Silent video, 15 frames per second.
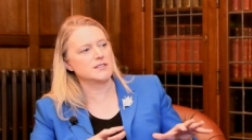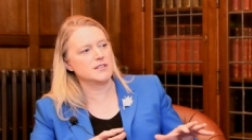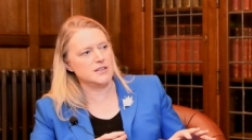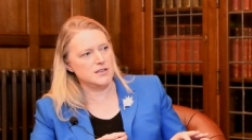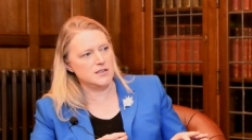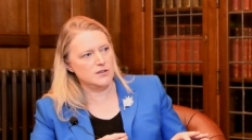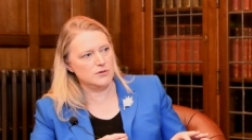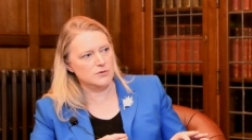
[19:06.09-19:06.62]
the
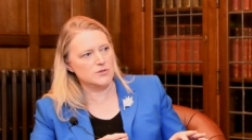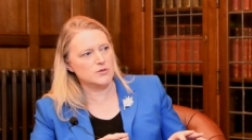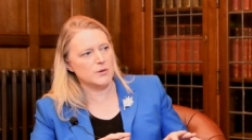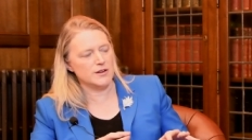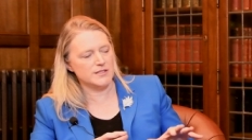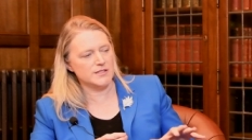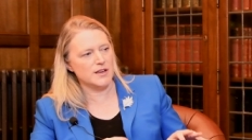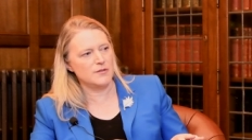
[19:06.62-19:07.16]
EU,
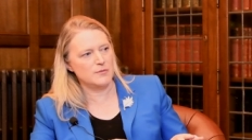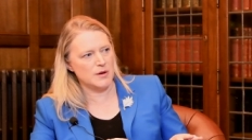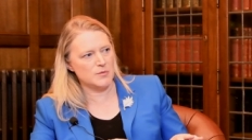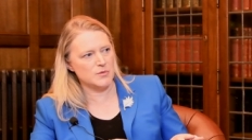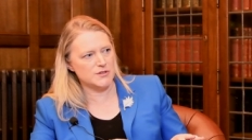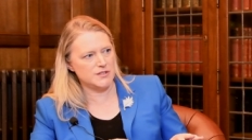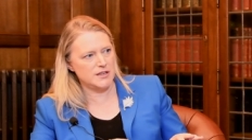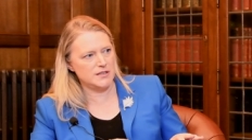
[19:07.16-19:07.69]
27
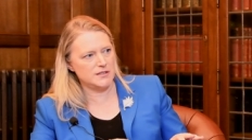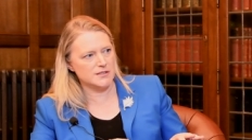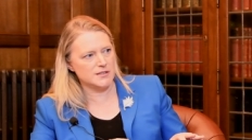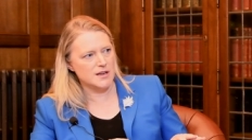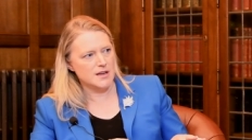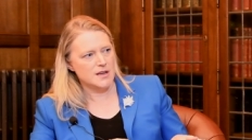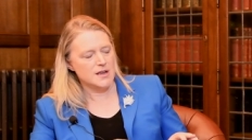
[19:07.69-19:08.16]
member states,